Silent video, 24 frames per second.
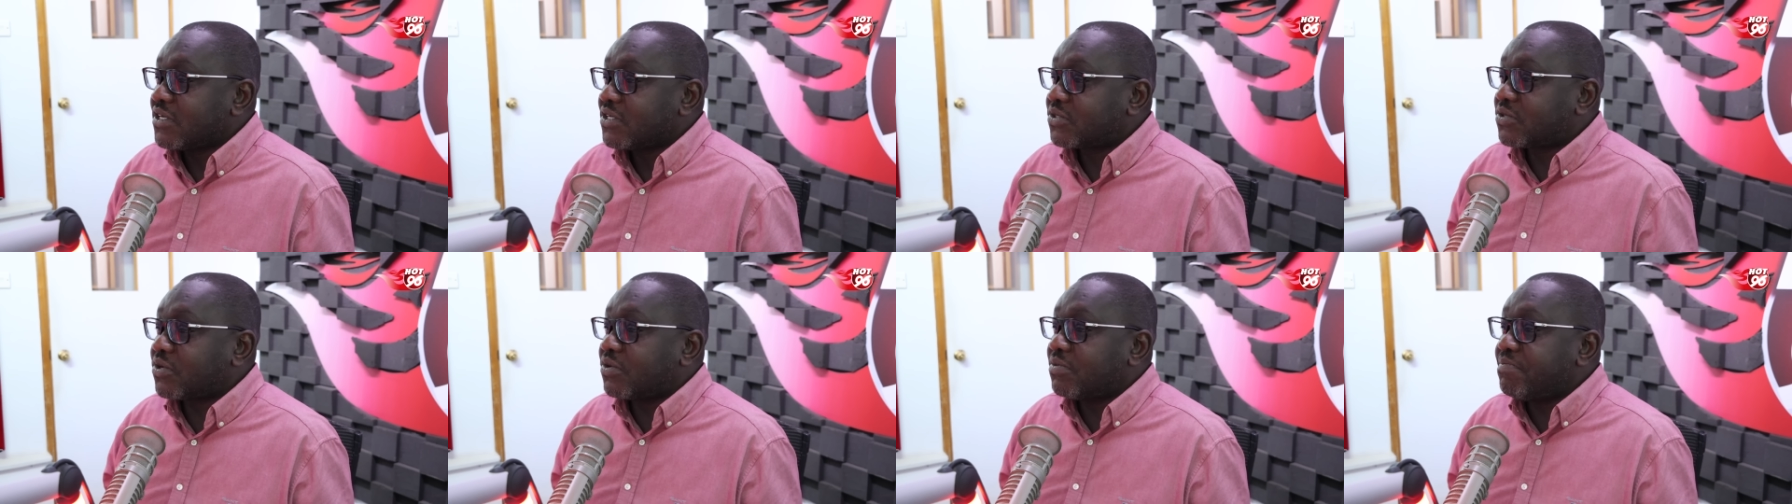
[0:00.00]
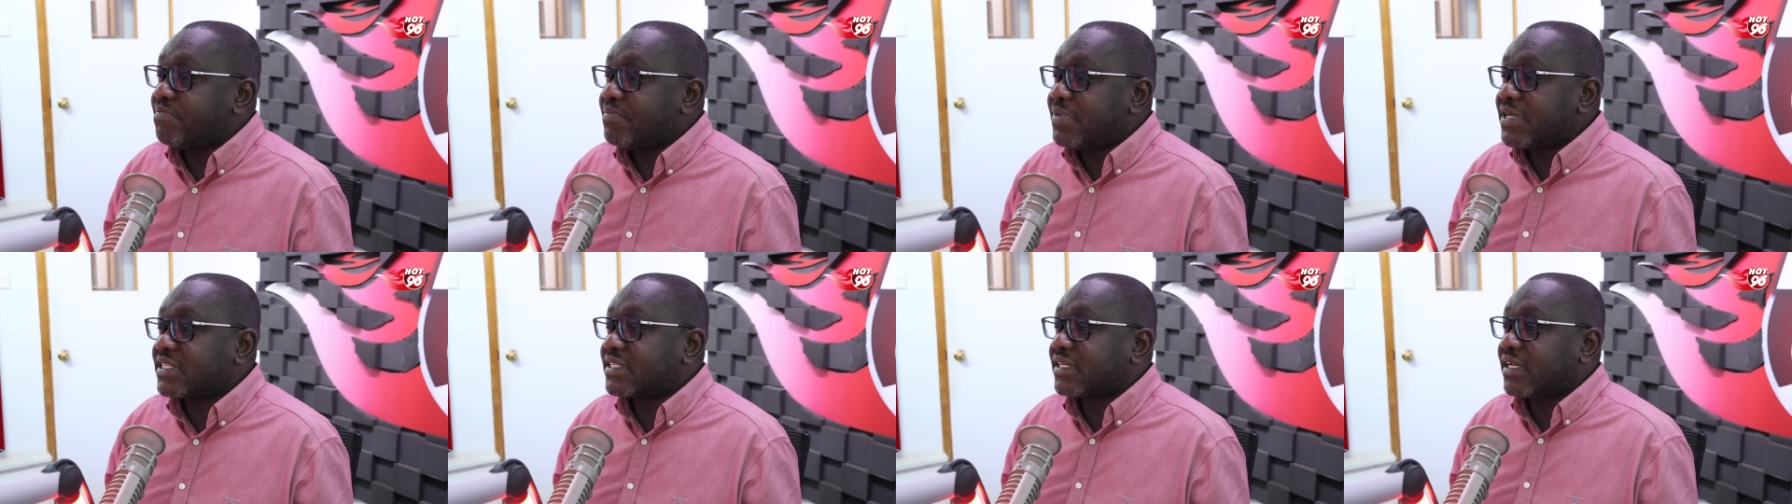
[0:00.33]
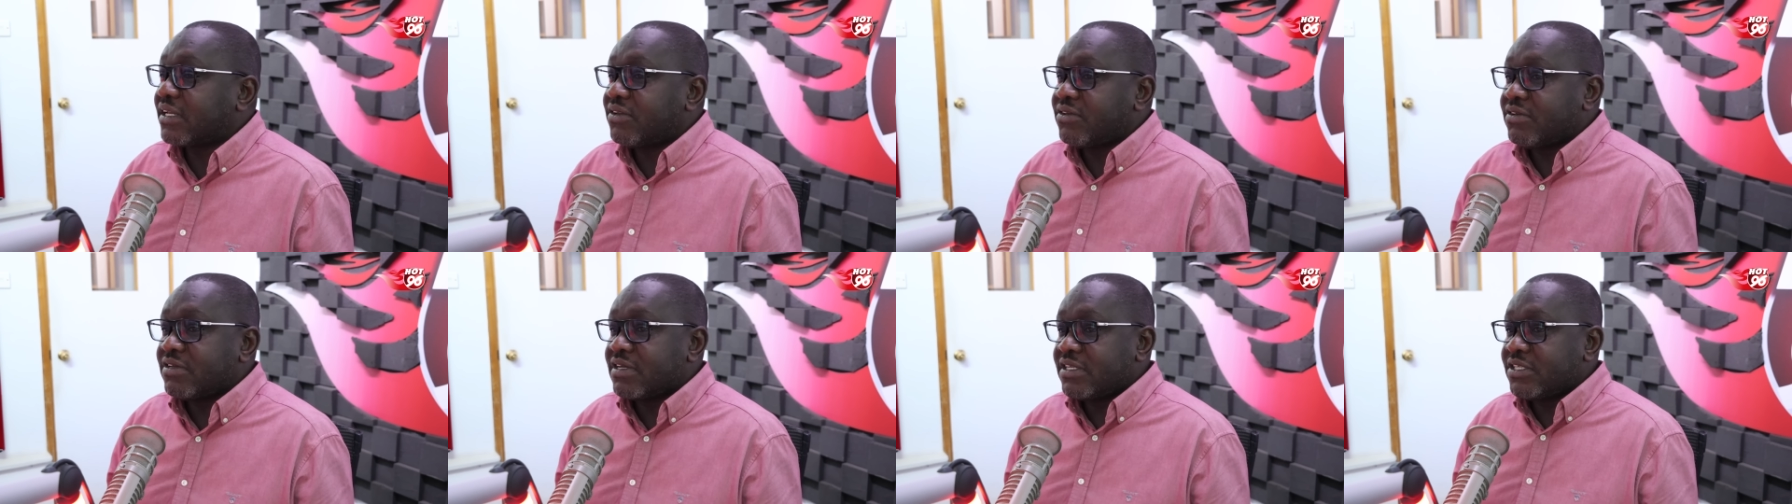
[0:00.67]
So
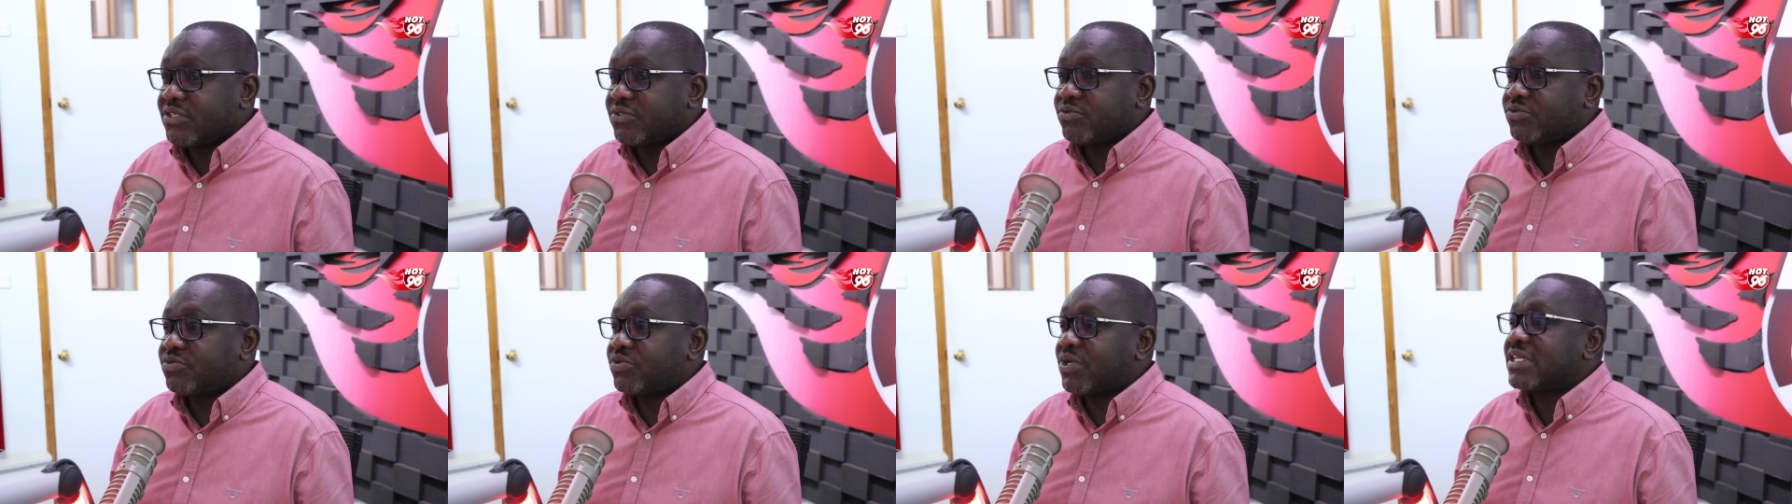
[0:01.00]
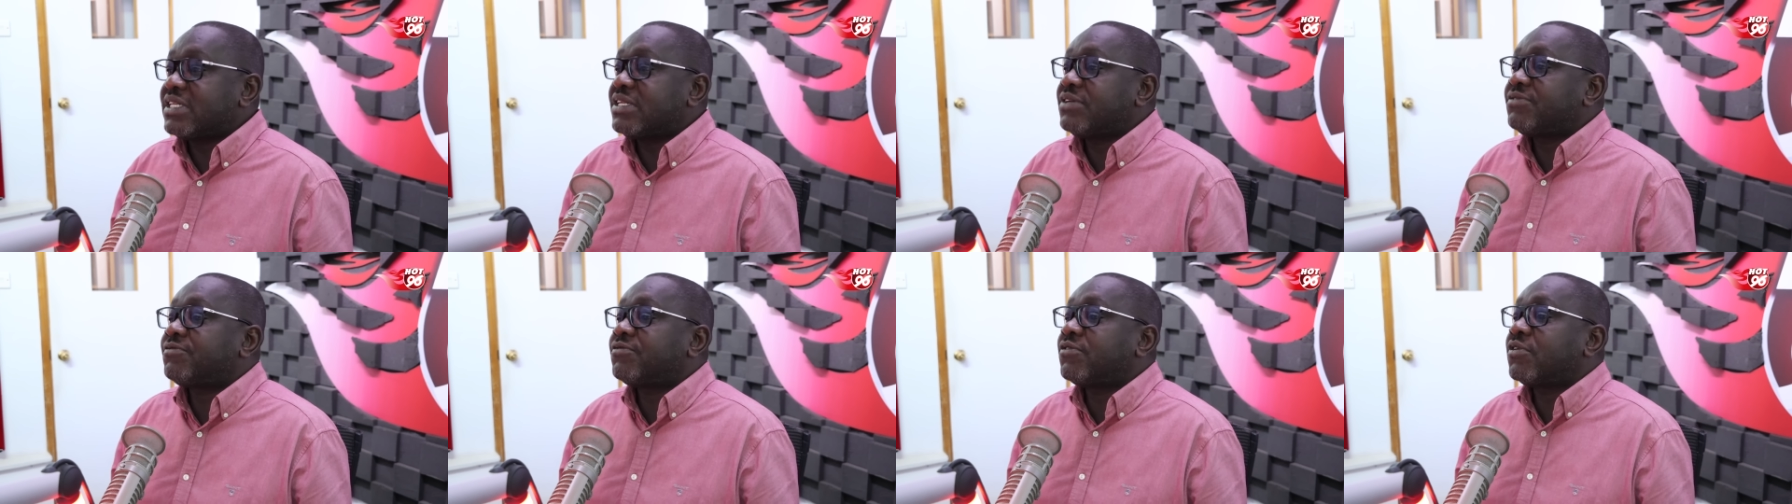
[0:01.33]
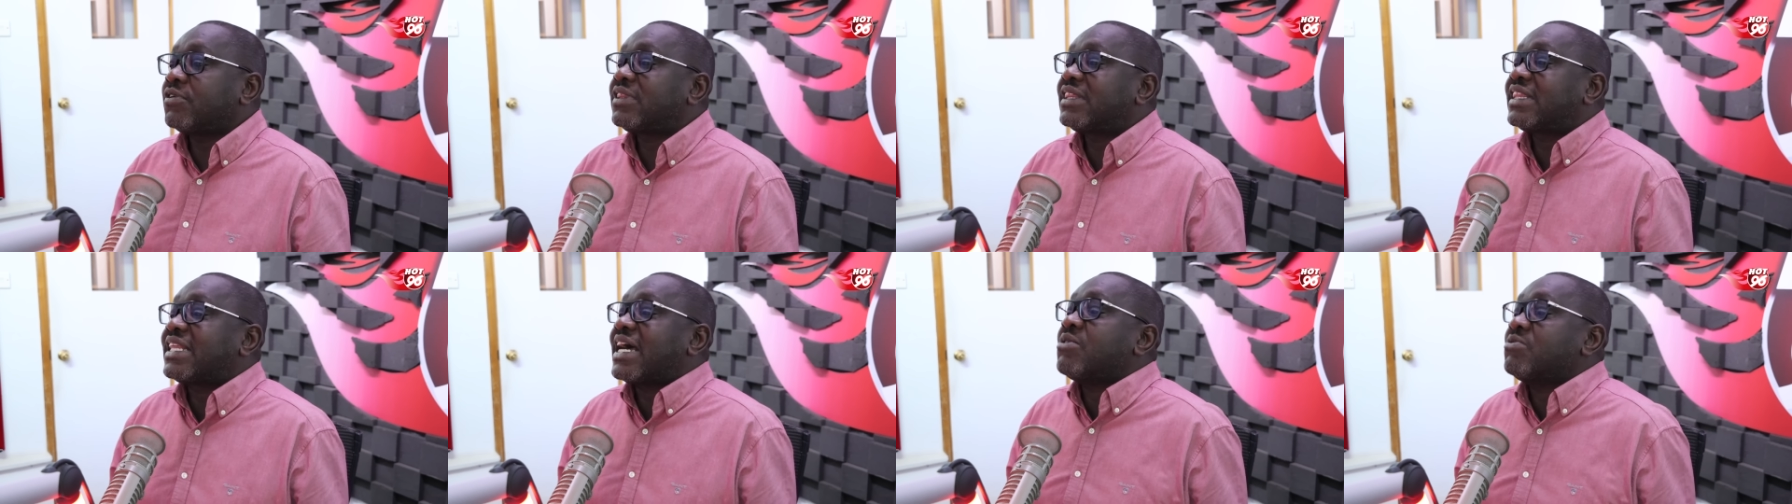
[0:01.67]
basically, you need
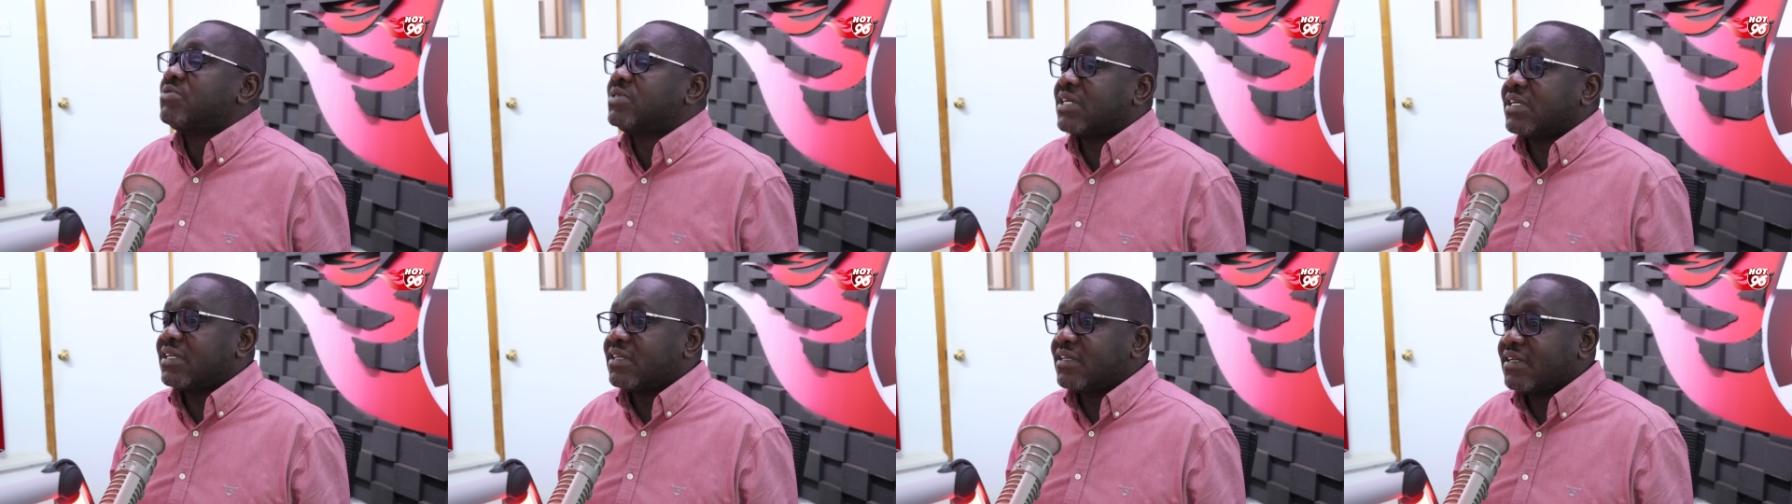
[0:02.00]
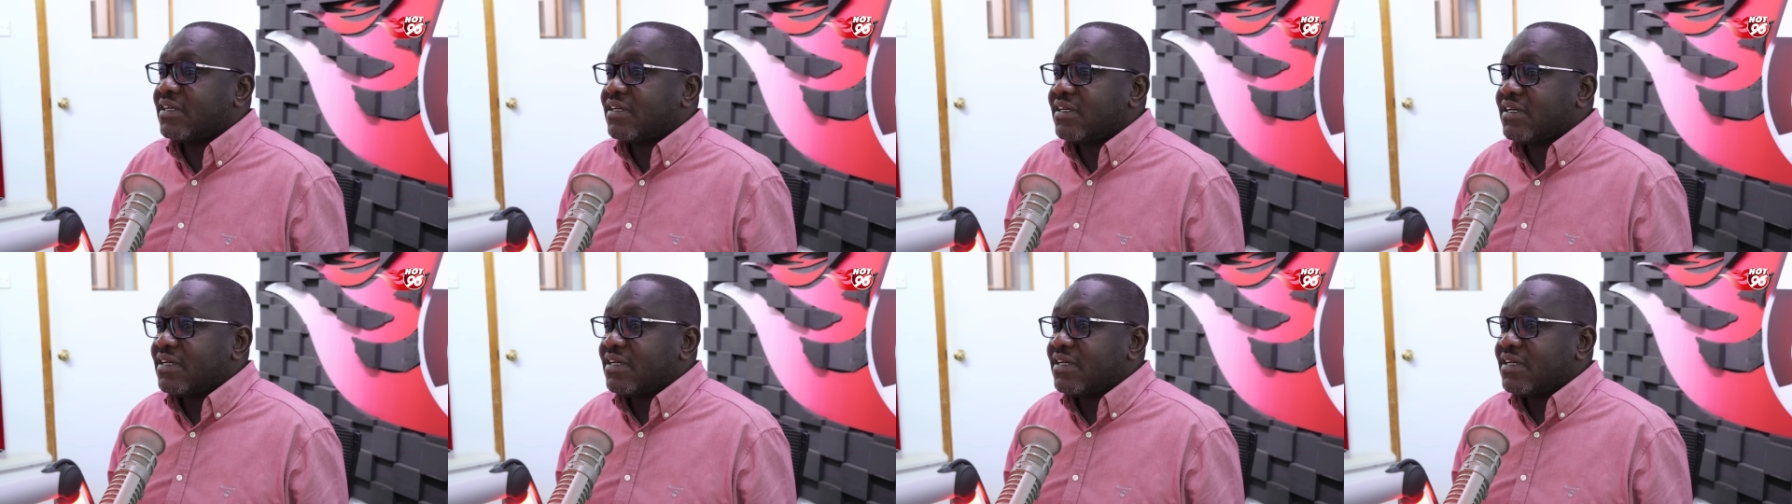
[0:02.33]
24,000.